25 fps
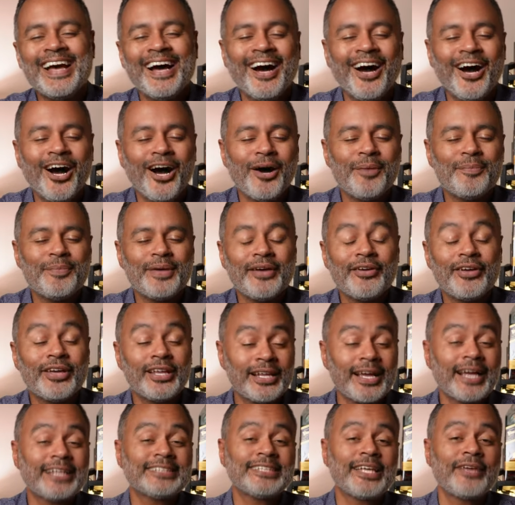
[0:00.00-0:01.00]
um, and
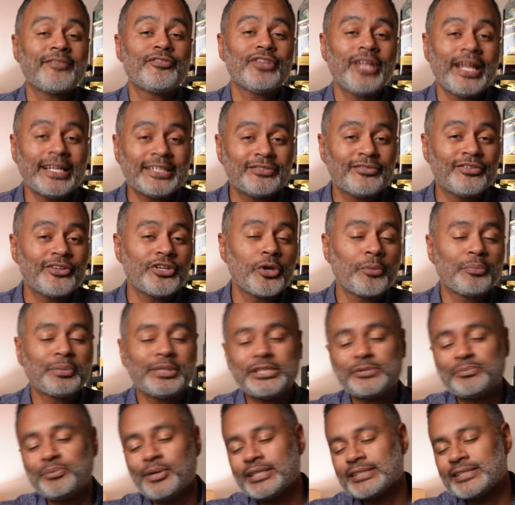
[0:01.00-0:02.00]
like I said, if you like the video,
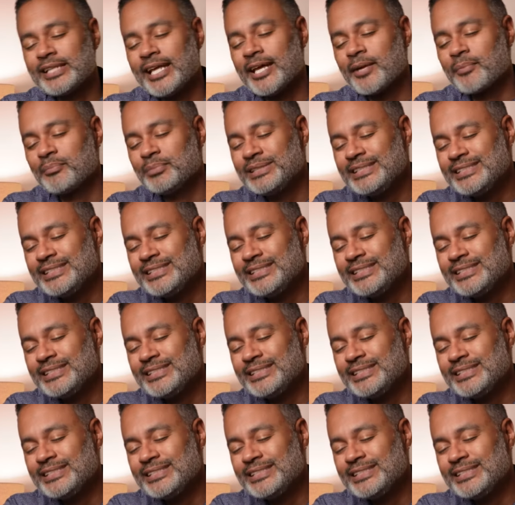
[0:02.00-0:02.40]
please press like,